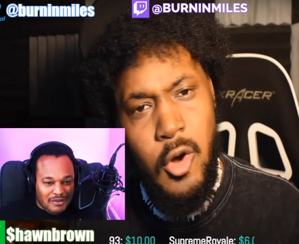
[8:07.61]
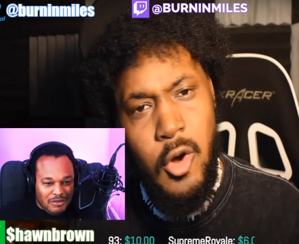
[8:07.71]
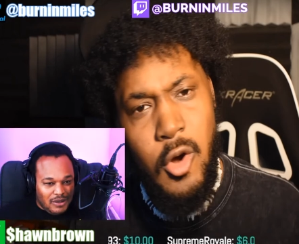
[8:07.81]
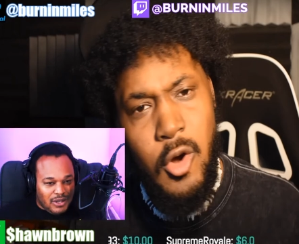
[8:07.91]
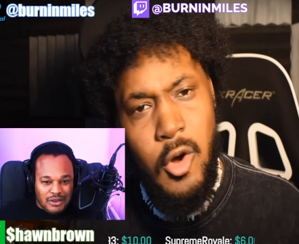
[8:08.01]

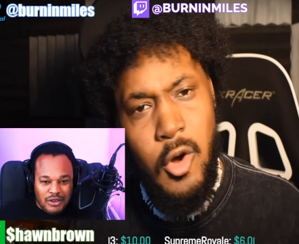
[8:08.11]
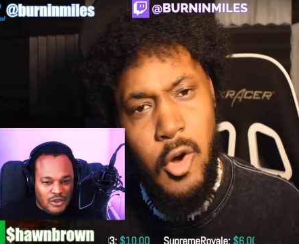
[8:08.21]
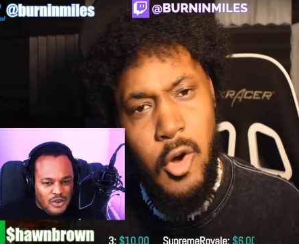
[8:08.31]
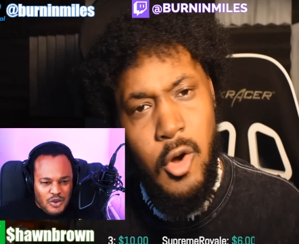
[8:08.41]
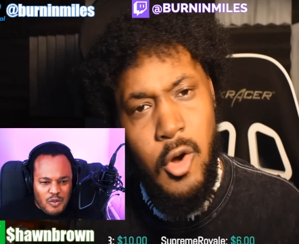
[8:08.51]
Speaker 1: million.
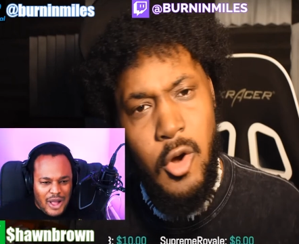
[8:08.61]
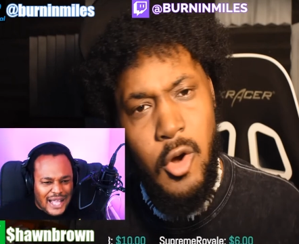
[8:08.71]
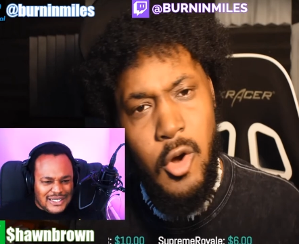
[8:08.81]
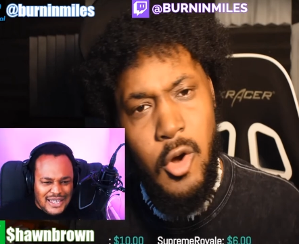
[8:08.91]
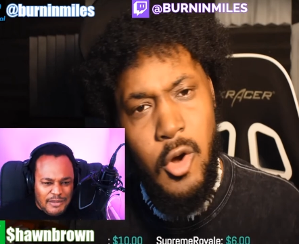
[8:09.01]
Why
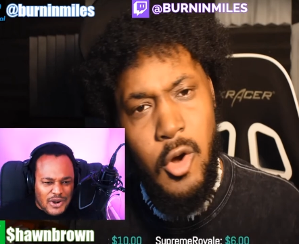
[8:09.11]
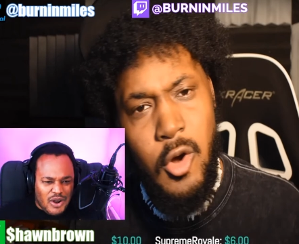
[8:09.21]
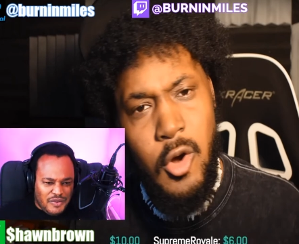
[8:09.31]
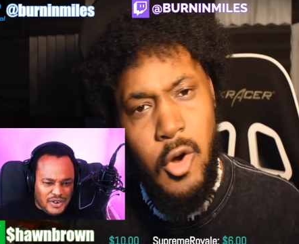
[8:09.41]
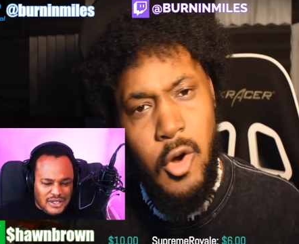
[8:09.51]
hasn't he been
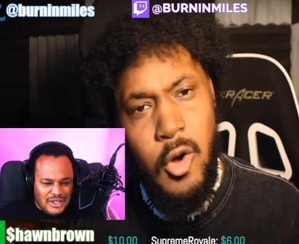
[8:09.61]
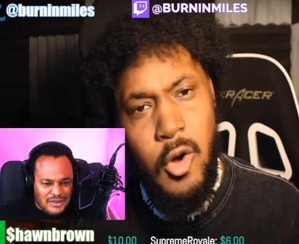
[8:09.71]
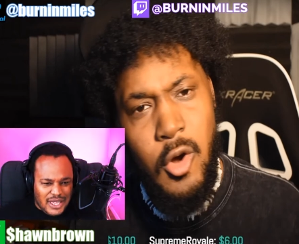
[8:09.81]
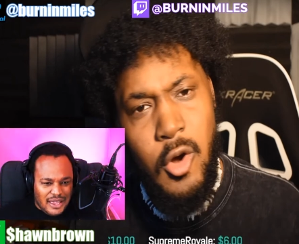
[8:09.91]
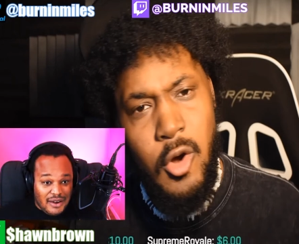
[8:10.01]
offered a deal
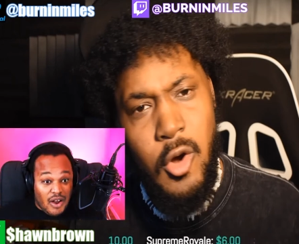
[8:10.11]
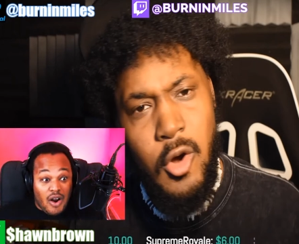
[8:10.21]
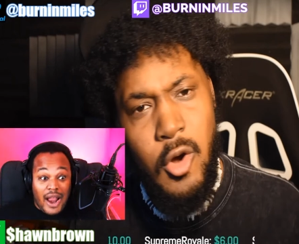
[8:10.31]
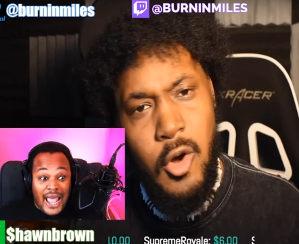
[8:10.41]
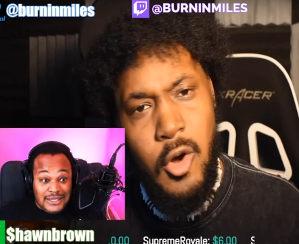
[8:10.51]
yet? Or
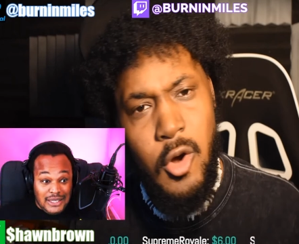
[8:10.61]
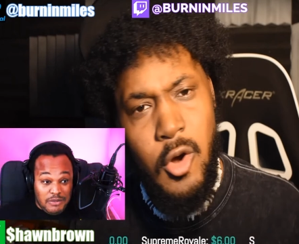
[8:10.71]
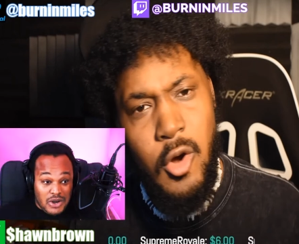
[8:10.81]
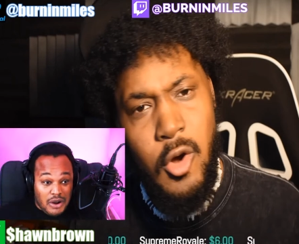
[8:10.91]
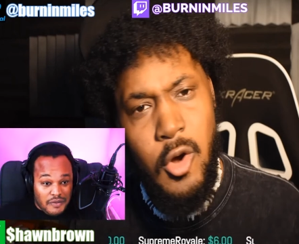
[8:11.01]
has he been
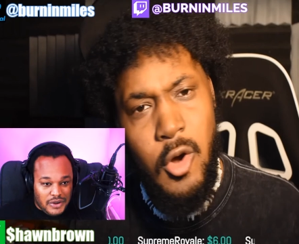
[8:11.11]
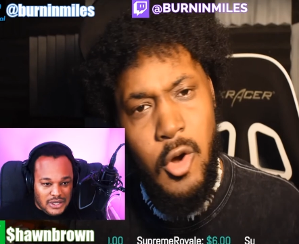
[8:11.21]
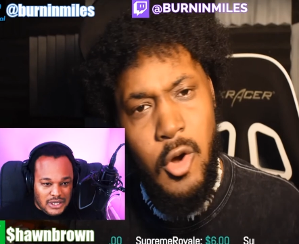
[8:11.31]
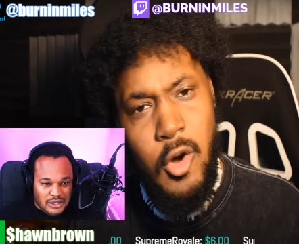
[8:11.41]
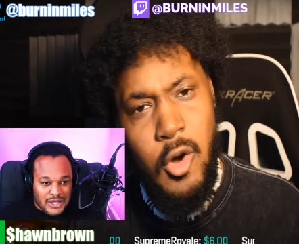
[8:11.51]
offered a
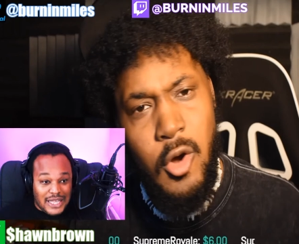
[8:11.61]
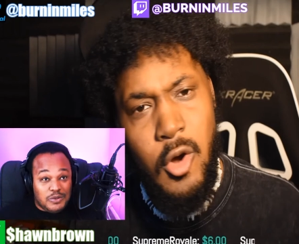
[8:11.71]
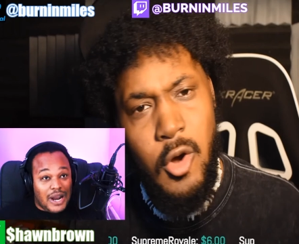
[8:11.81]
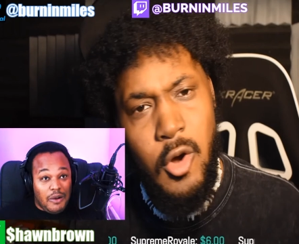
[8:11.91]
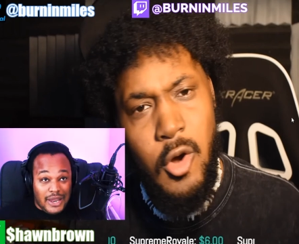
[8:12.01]
deal? That's what
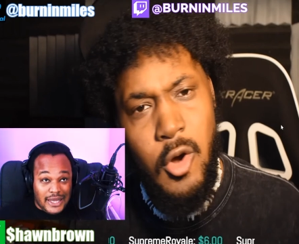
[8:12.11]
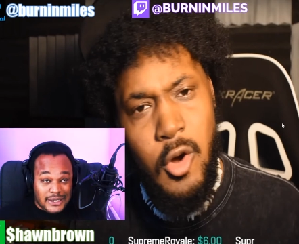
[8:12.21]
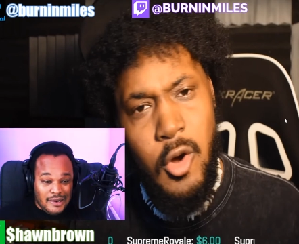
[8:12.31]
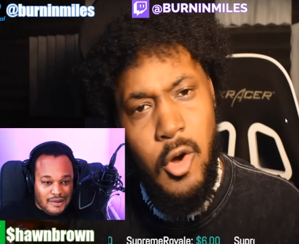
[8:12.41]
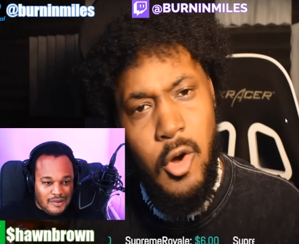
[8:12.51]
I would like to
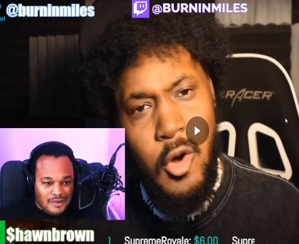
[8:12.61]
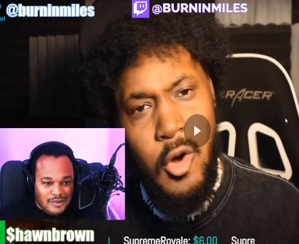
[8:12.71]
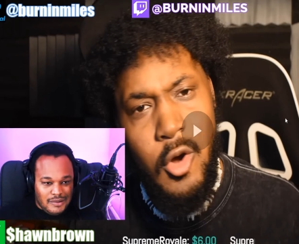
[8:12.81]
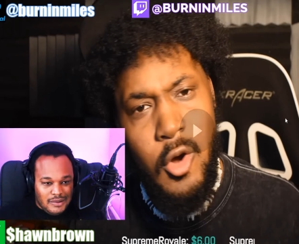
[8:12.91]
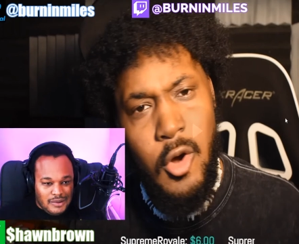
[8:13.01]
know.
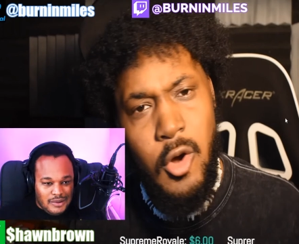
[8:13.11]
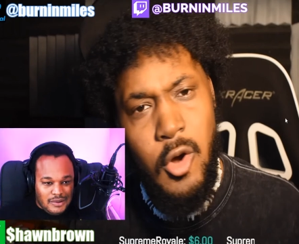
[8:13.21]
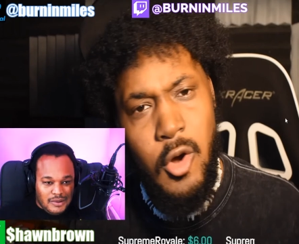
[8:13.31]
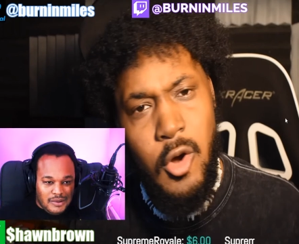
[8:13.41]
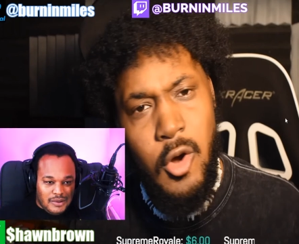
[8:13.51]

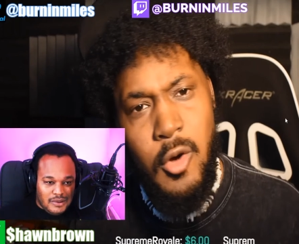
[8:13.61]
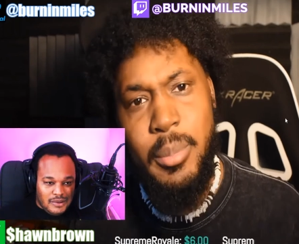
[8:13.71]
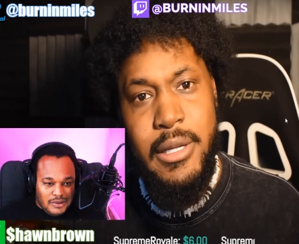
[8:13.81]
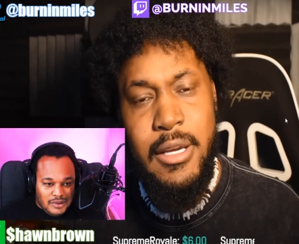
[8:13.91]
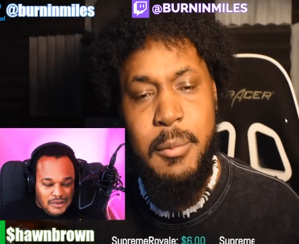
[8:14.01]
Speaker 2: Don't
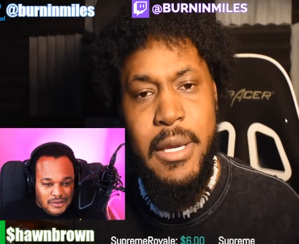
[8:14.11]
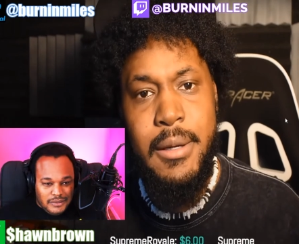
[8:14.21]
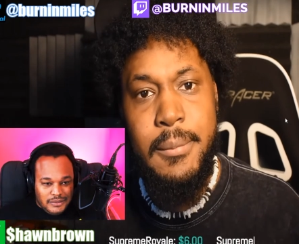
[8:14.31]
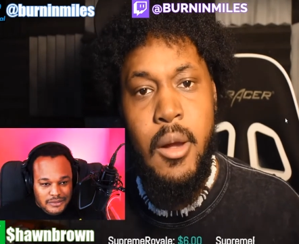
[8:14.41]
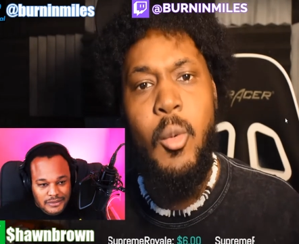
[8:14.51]
believe me?
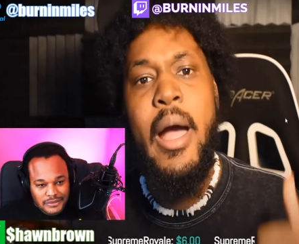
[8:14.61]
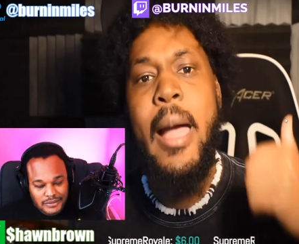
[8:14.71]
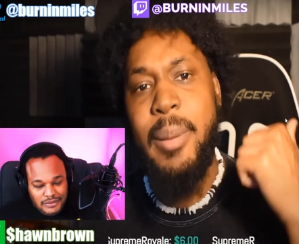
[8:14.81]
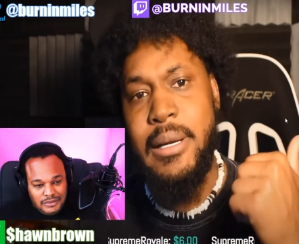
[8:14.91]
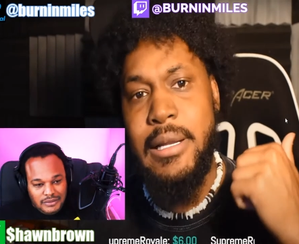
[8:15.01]
What
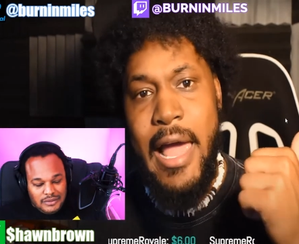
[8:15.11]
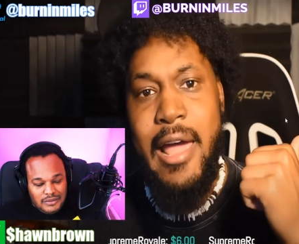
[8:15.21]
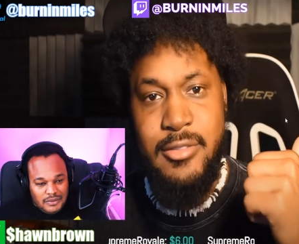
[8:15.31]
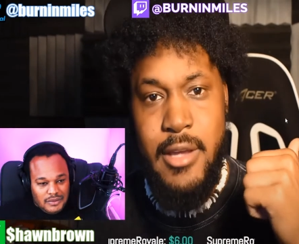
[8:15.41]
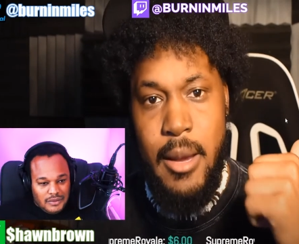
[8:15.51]
happened the
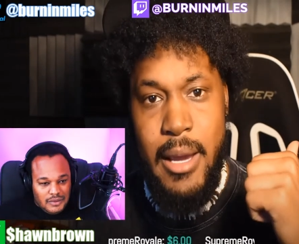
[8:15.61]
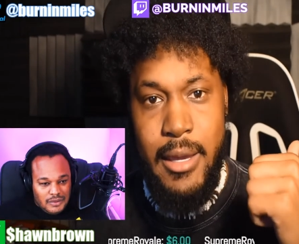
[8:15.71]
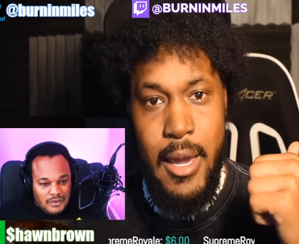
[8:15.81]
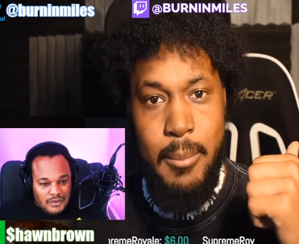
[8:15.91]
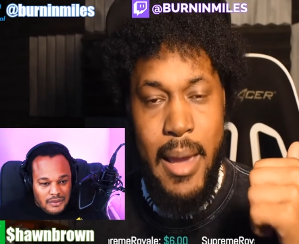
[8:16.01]
last time I
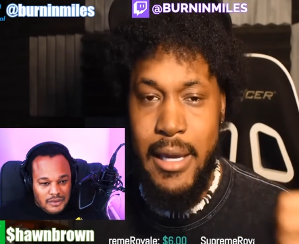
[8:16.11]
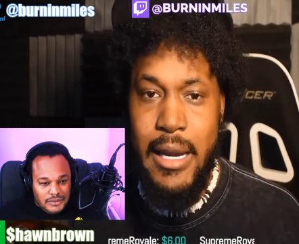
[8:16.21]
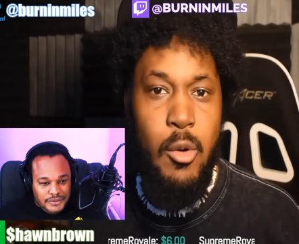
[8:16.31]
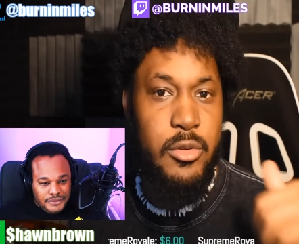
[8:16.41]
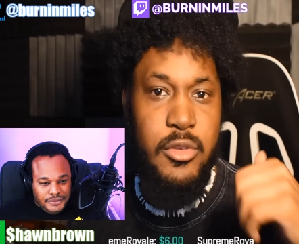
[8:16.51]
came back and
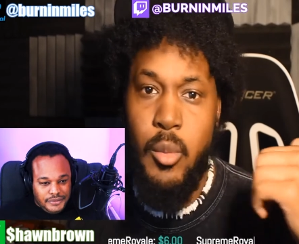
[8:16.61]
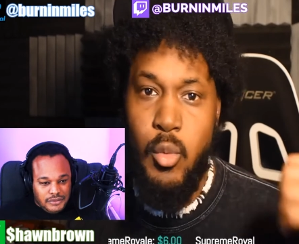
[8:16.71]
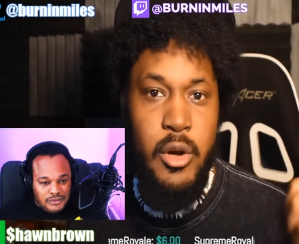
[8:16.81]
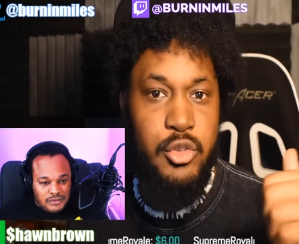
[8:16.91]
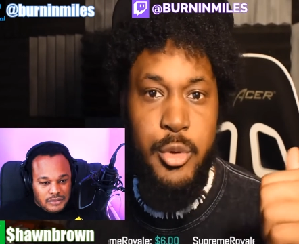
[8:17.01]
I was number
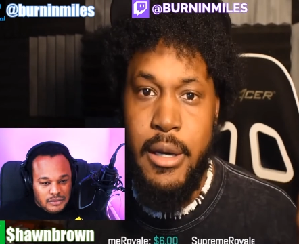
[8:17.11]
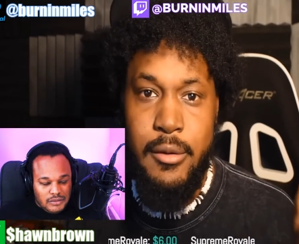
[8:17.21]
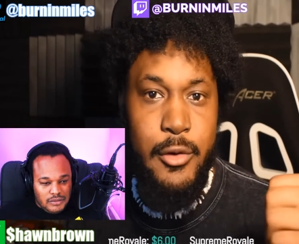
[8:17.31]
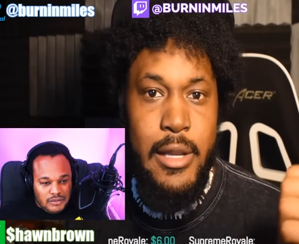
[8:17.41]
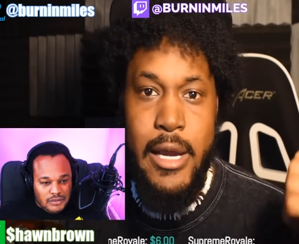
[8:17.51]
one trending
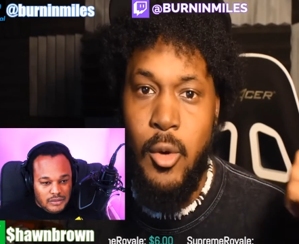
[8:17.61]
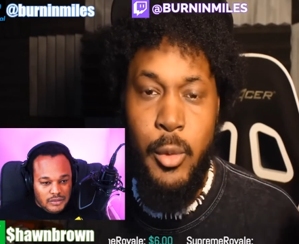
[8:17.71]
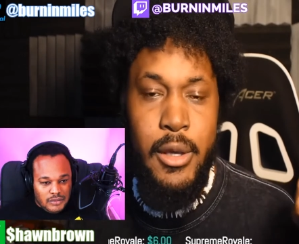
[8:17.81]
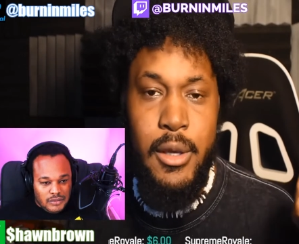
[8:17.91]
for like a week?